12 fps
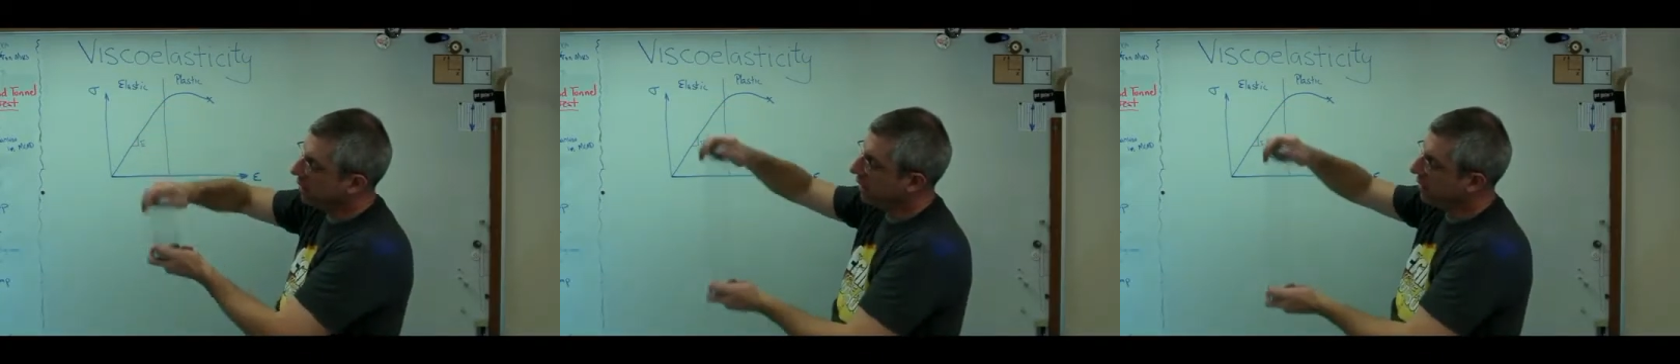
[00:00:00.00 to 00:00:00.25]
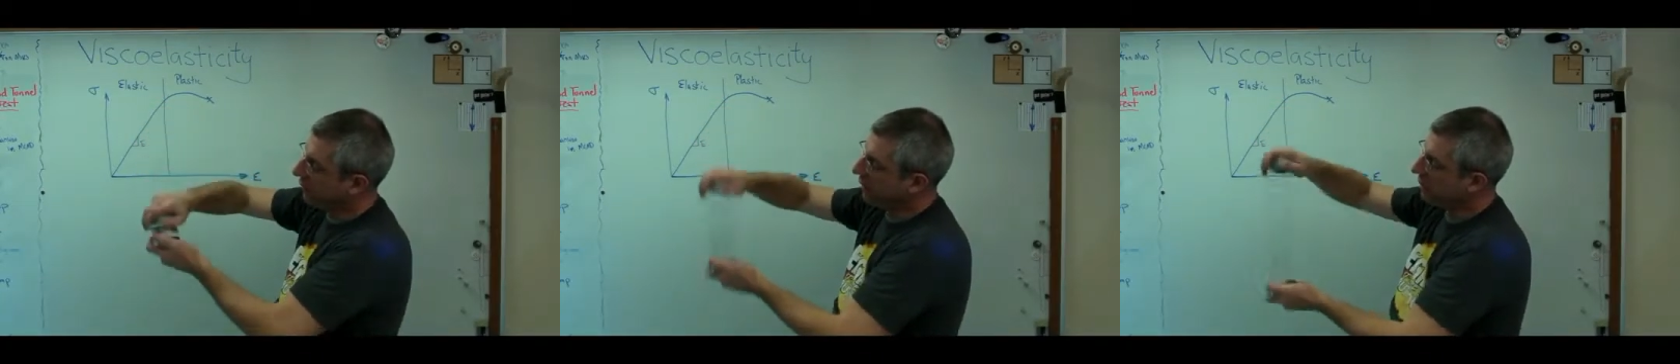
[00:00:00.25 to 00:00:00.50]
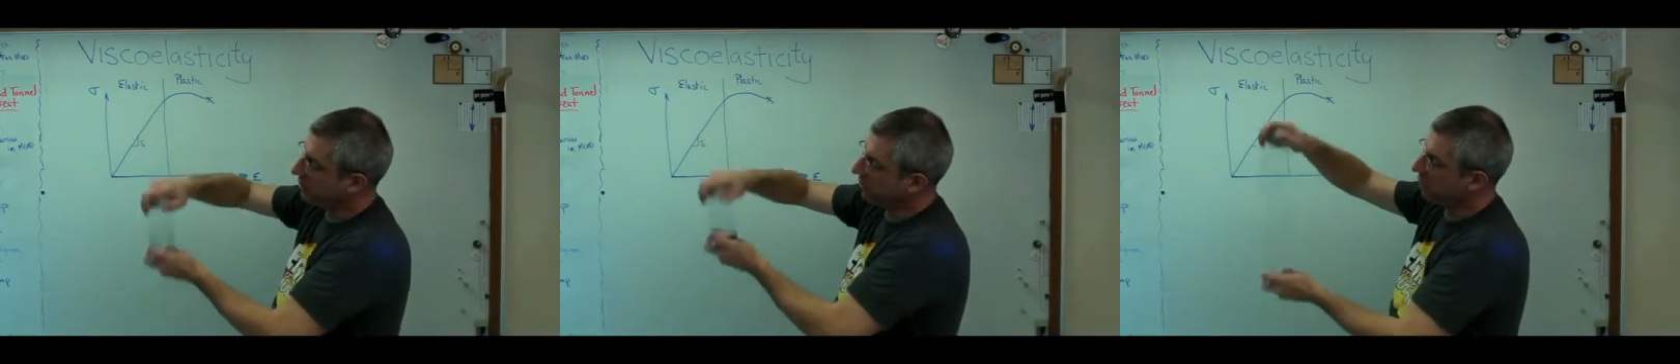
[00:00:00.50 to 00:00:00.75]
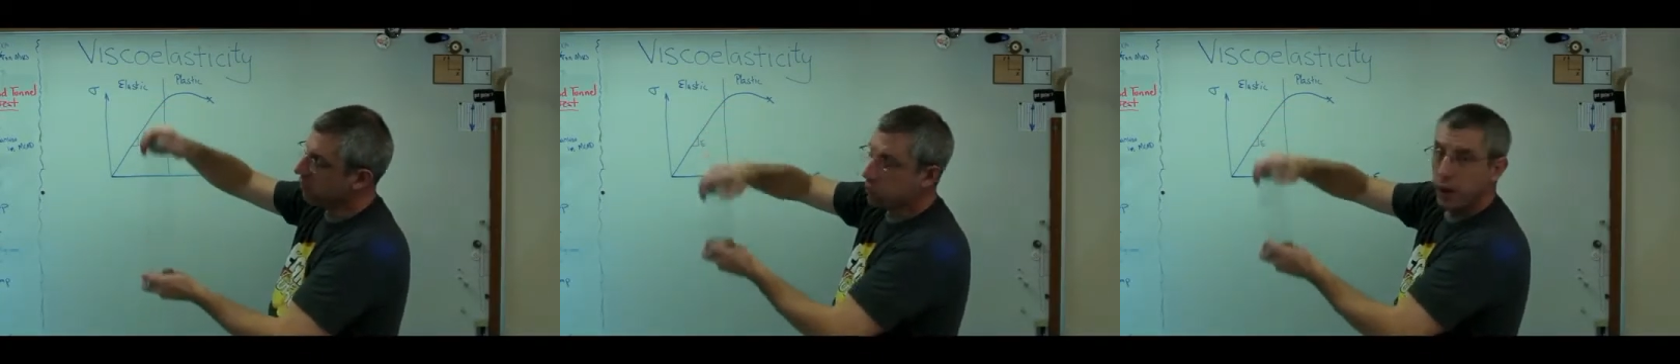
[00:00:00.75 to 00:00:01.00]
If I
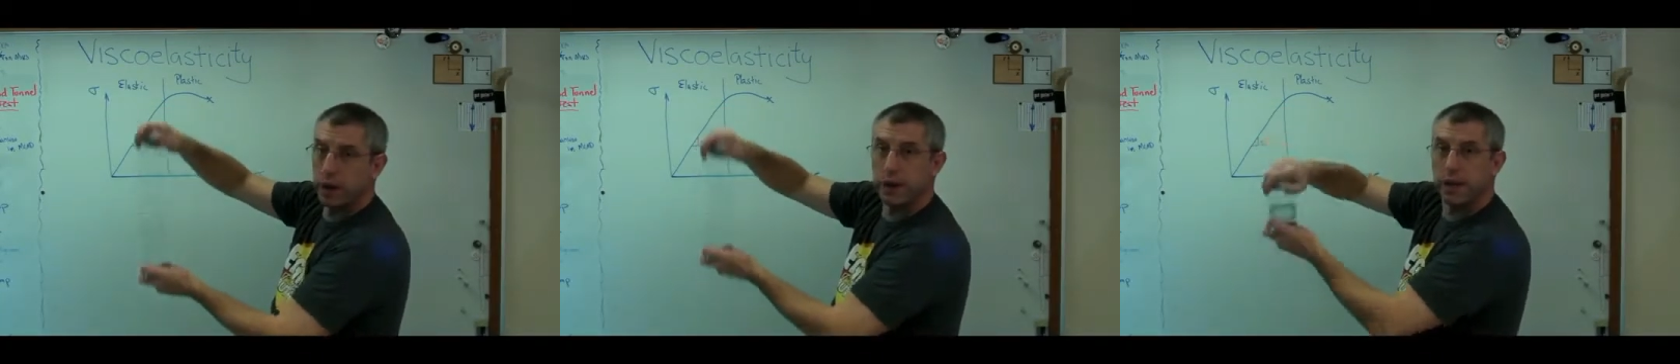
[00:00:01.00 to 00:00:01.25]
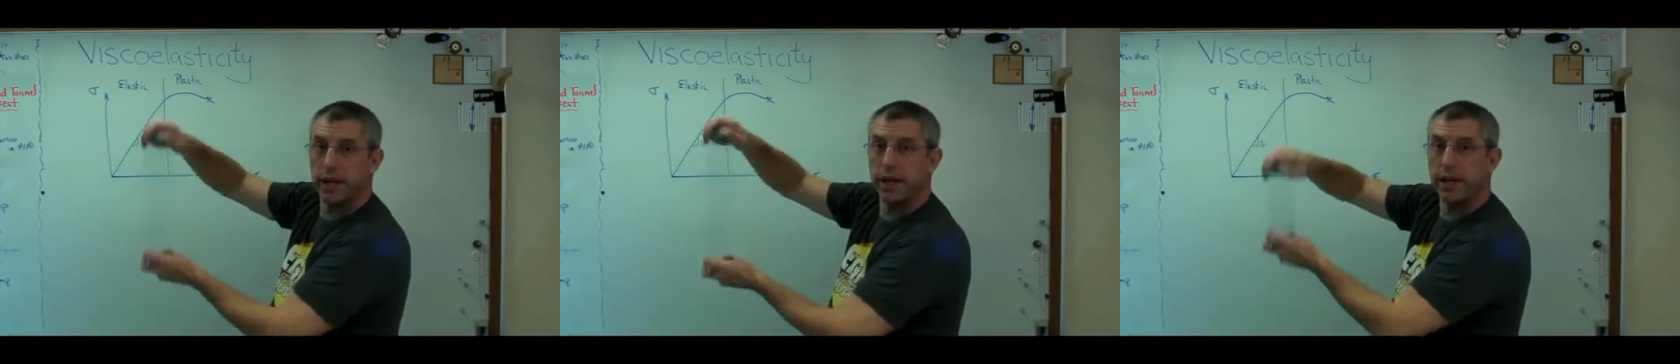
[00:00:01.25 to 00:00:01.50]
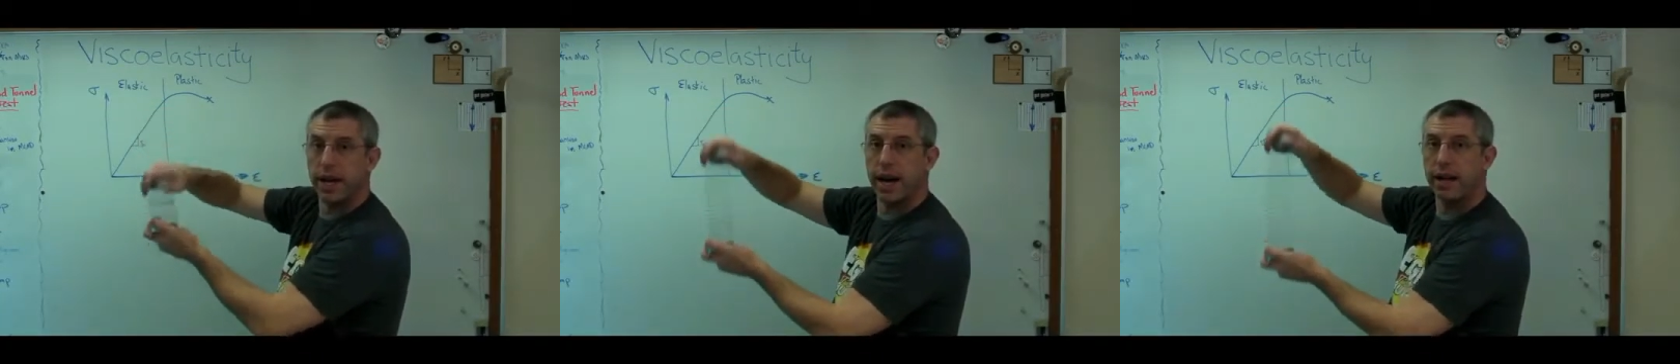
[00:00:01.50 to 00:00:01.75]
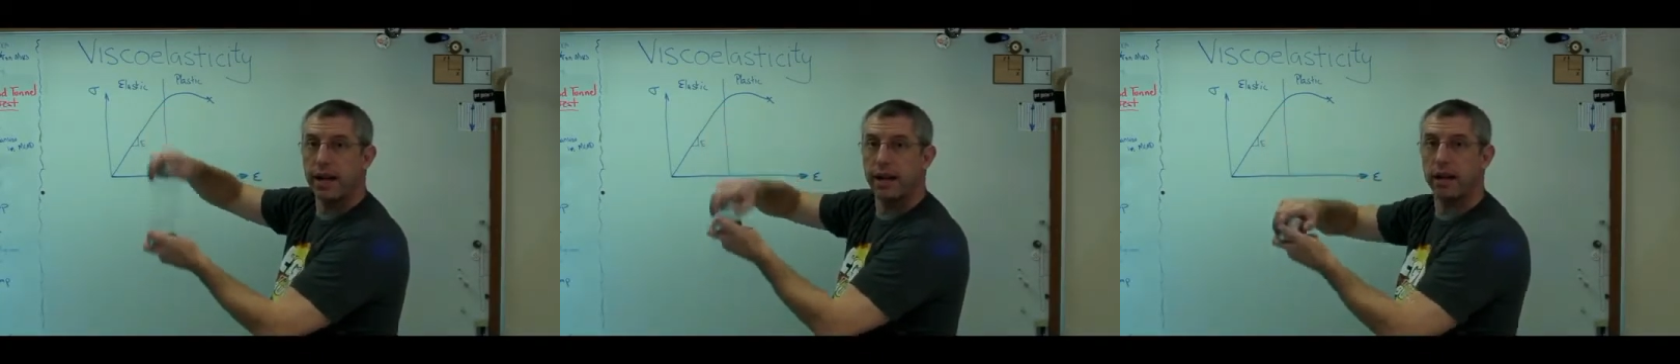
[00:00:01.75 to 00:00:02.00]
go quickly like
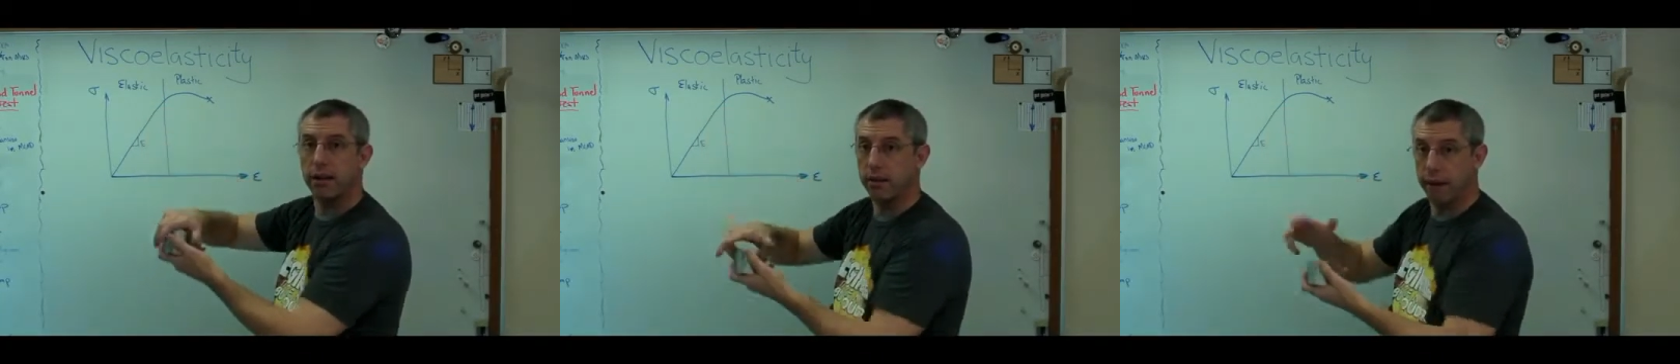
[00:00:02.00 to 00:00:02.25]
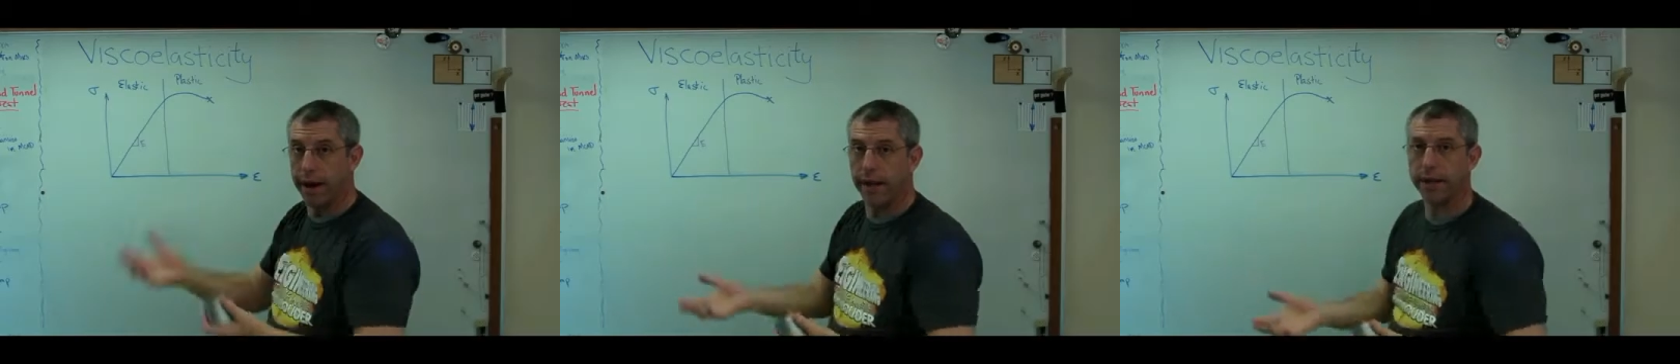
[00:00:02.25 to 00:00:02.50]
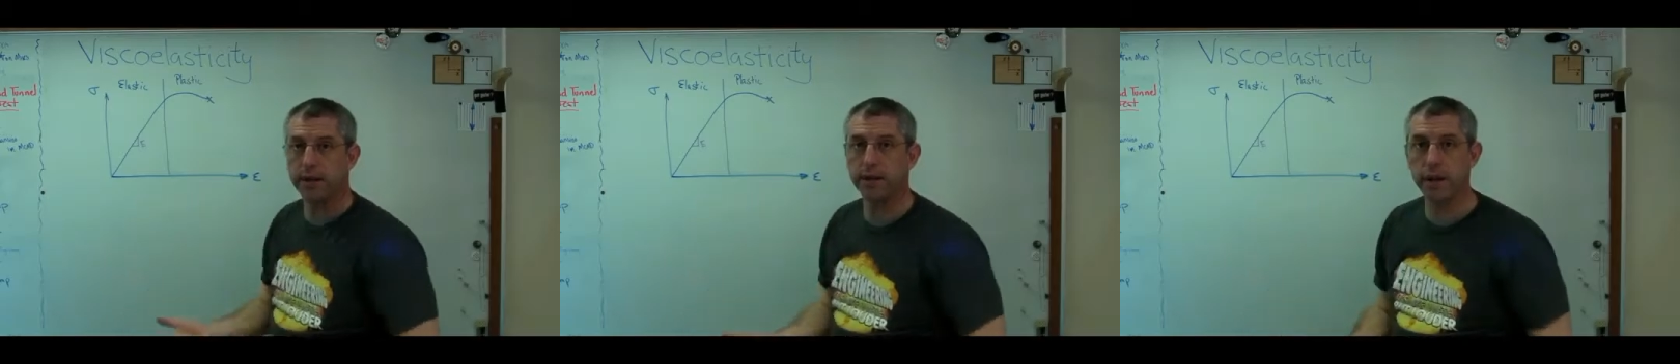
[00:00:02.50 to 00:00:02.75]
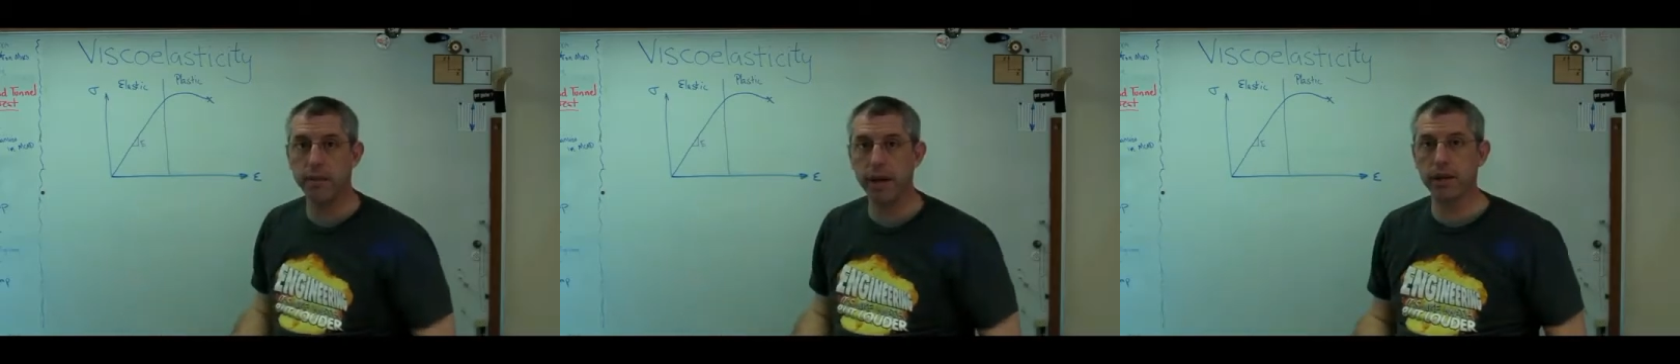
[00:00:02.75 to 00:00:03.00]
that, I get the
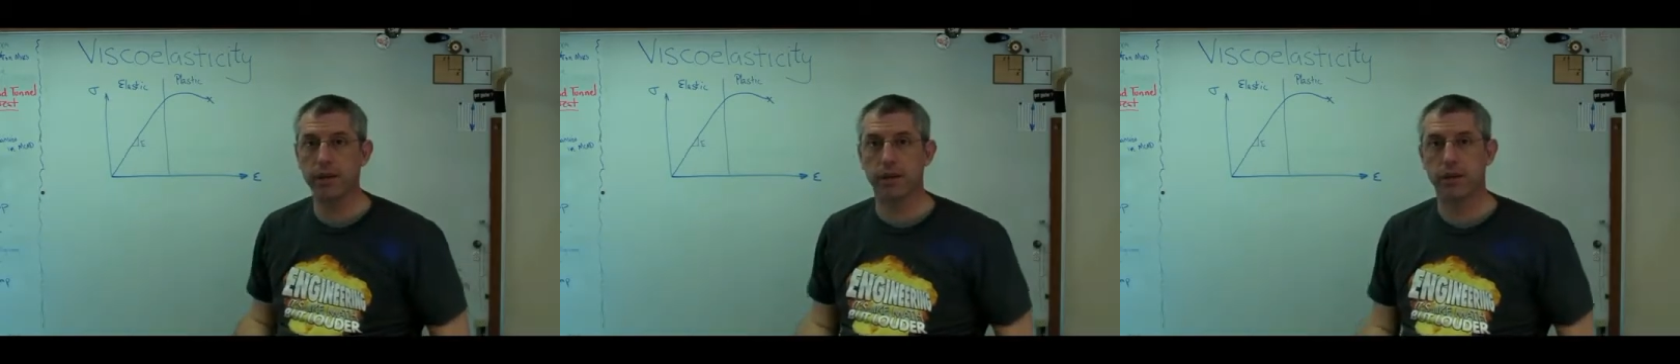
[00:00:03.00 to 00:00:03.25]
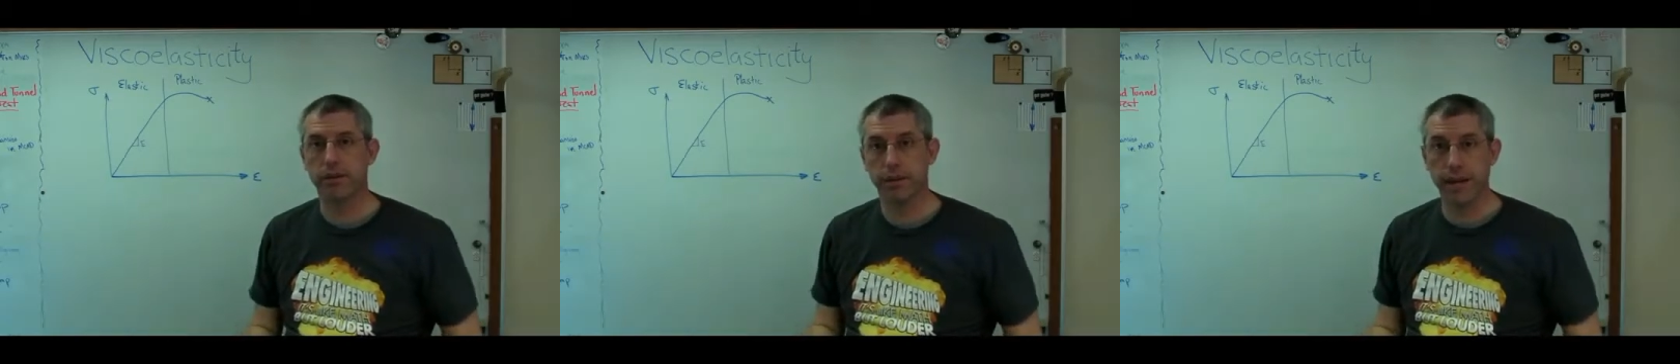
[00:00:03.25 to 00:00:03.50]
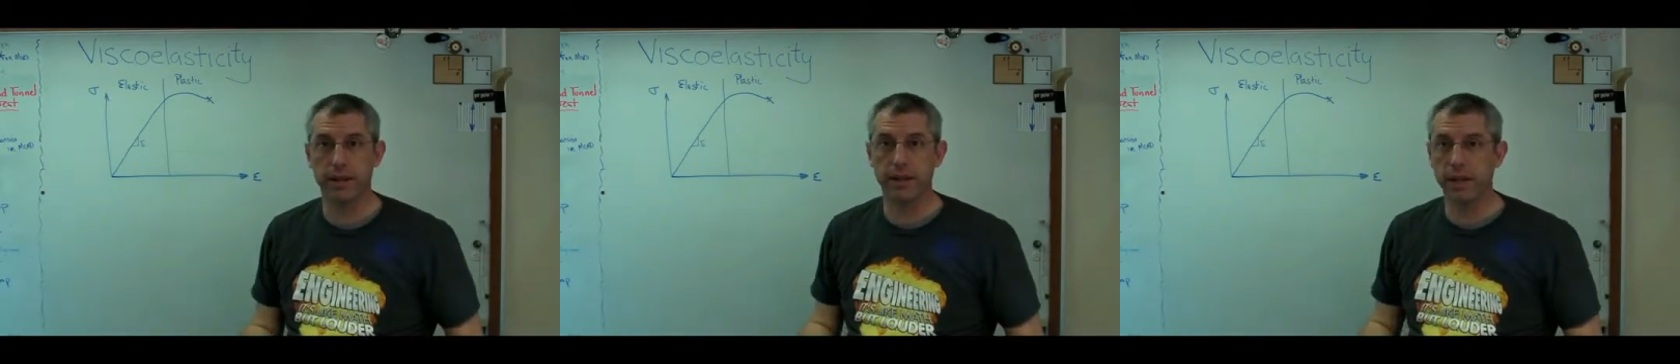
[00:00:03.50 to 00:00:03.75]
same answer. That's